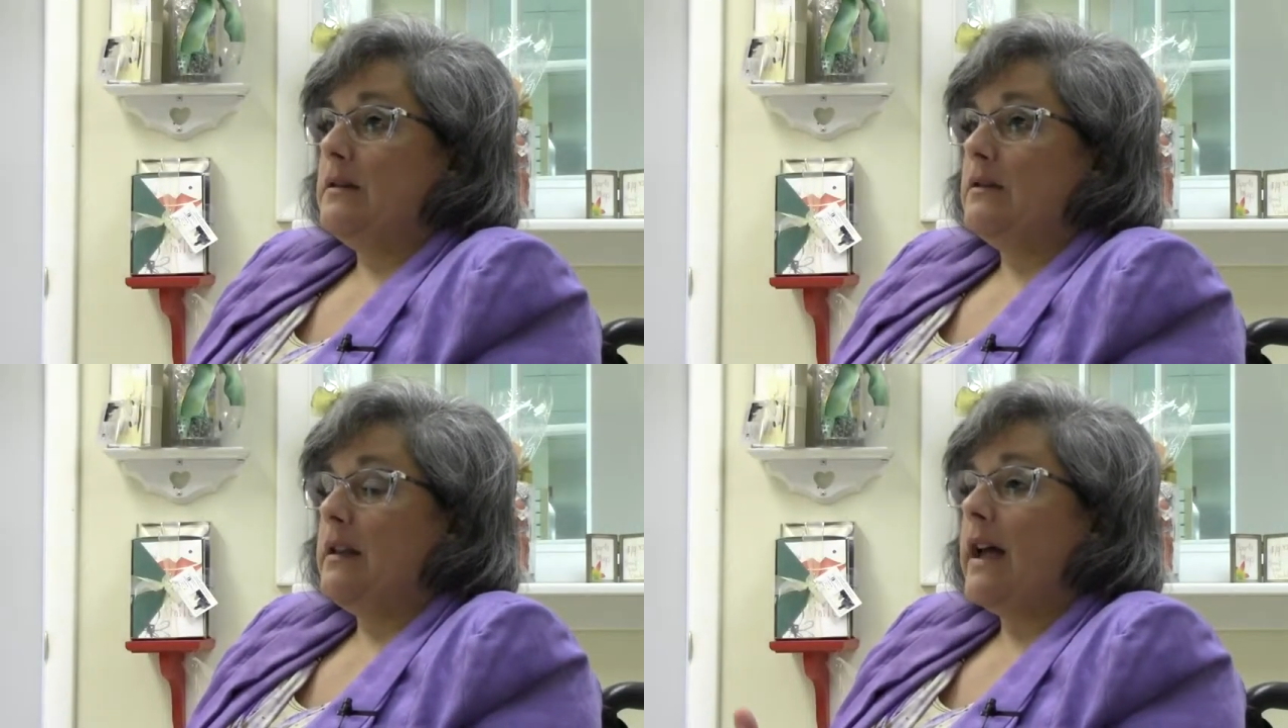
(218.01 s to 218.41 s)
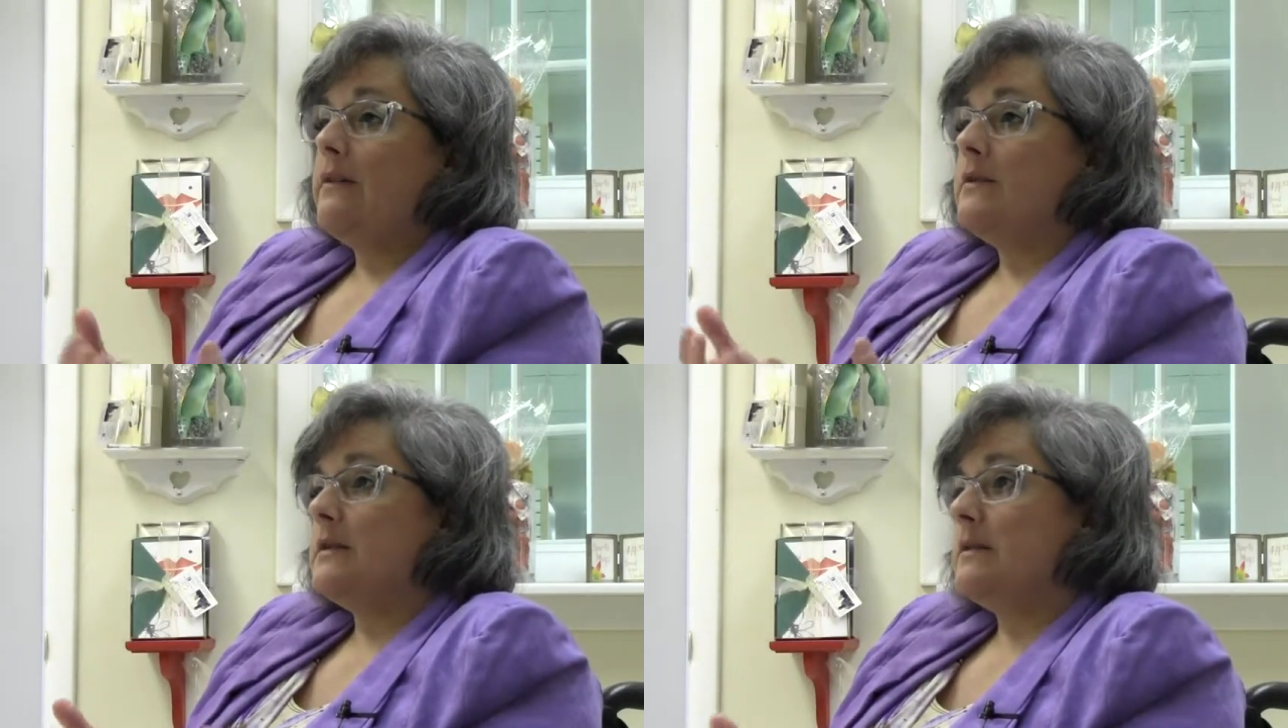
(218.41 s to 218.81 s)
your
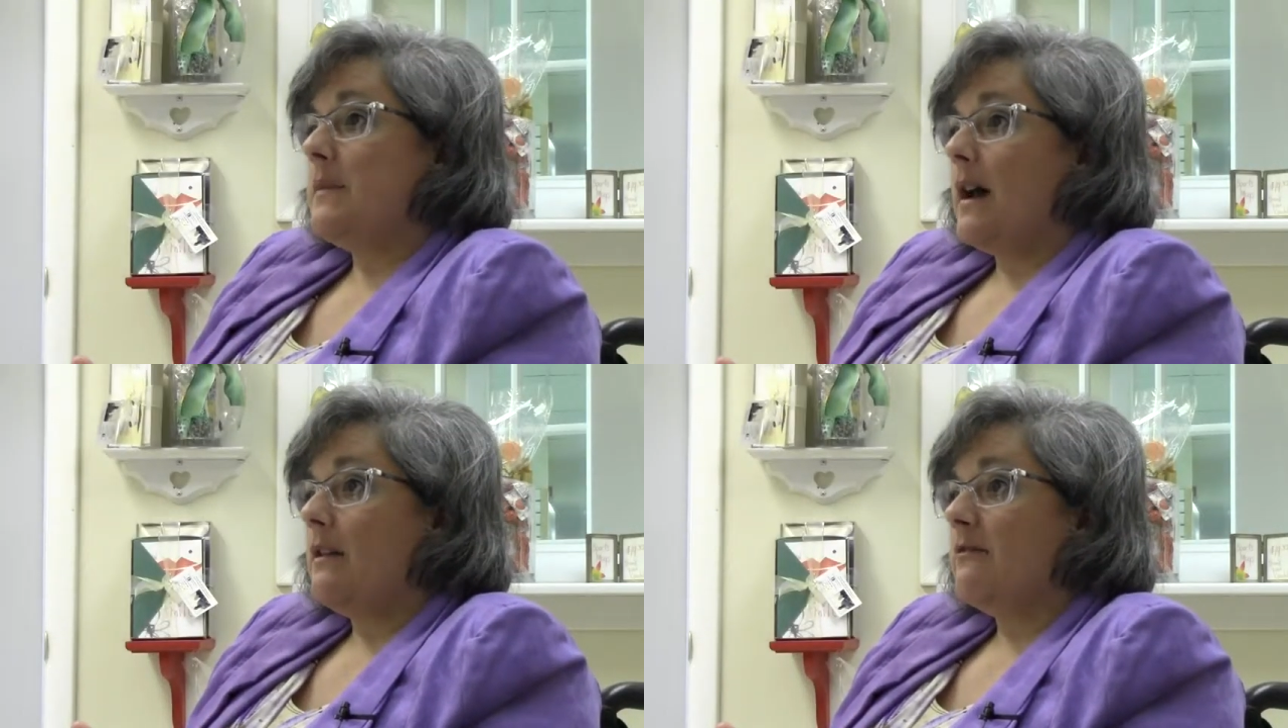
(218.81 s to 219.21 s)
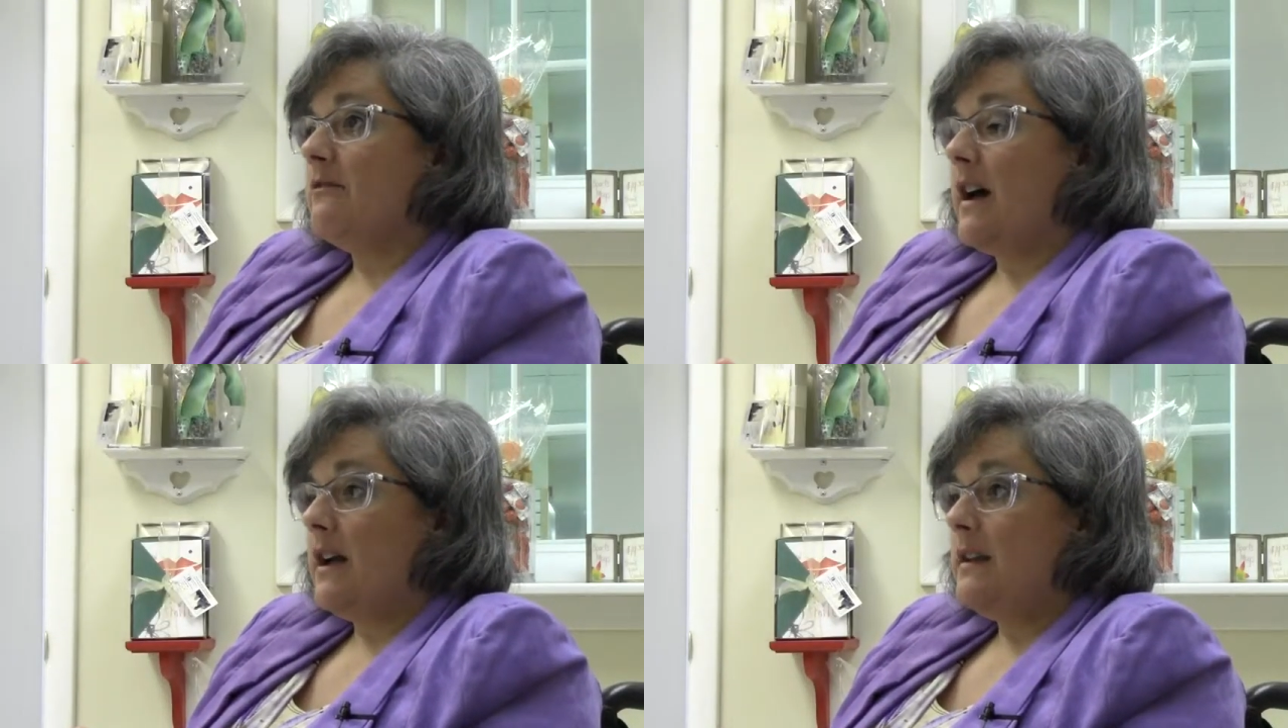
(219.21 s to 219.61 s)
life is about
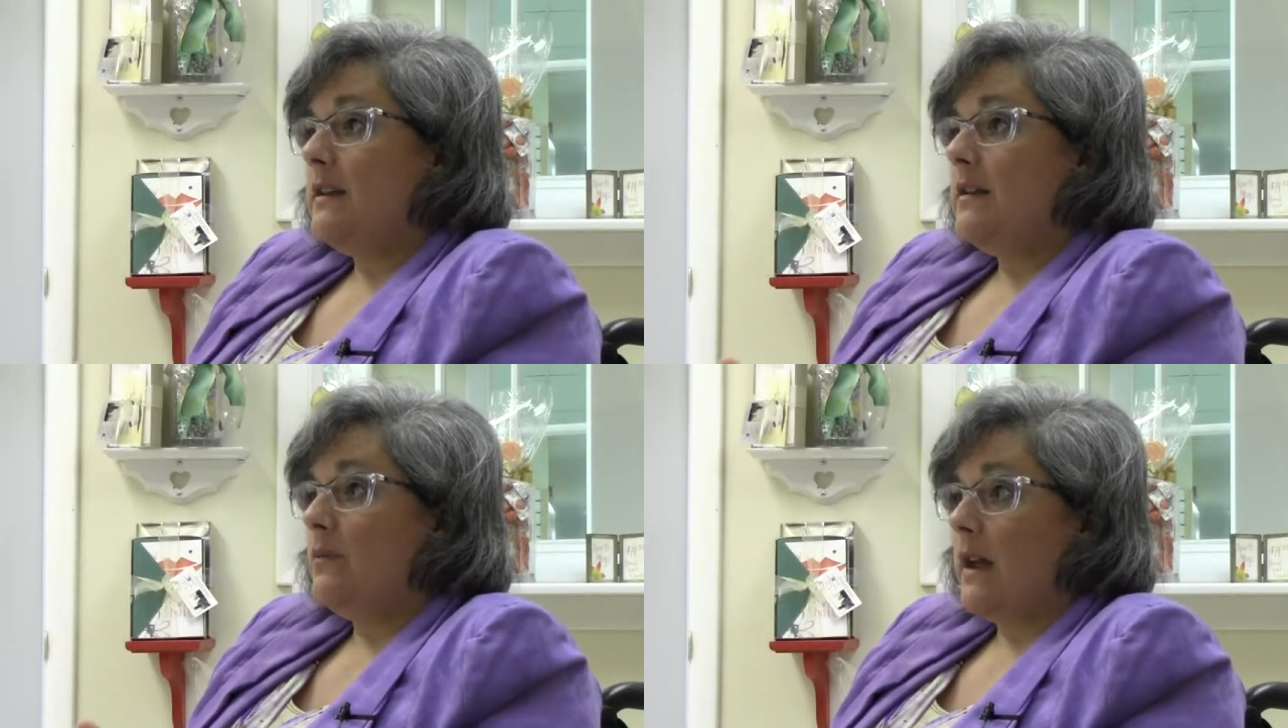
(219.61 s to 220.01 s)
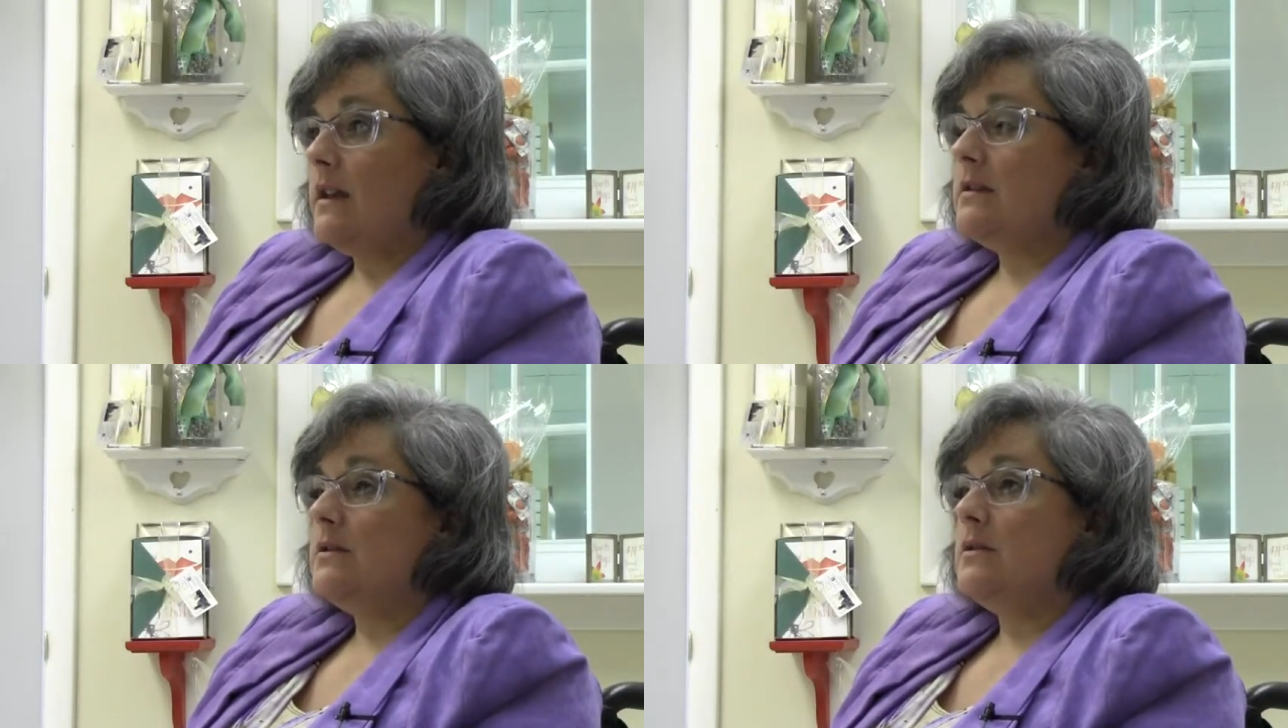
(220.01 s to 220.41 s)
finding
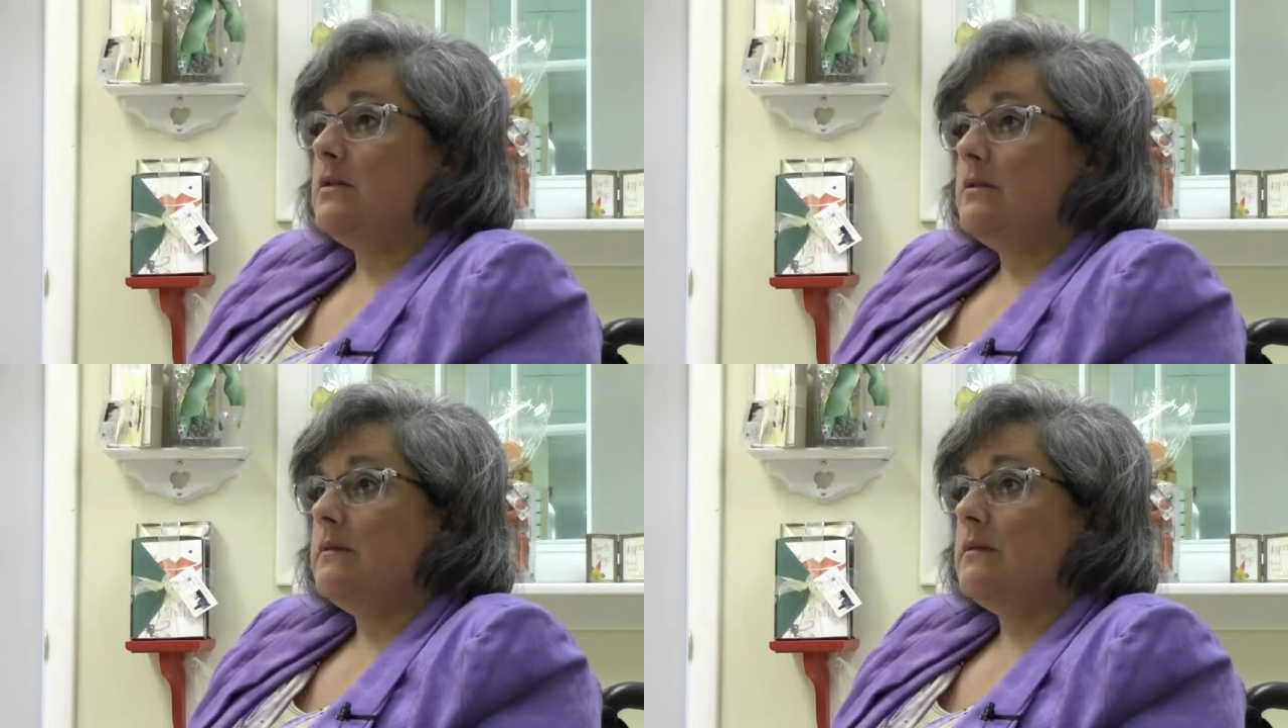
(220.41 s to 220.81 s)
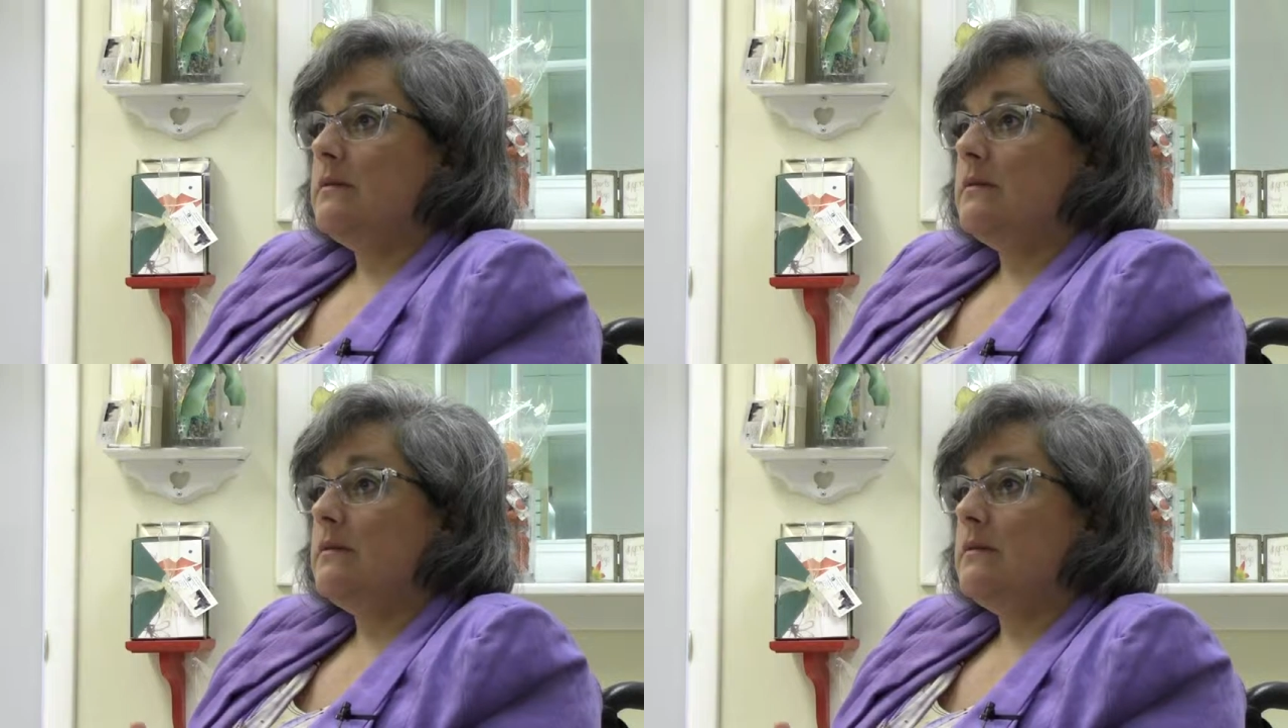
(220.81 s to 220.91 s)
ways to do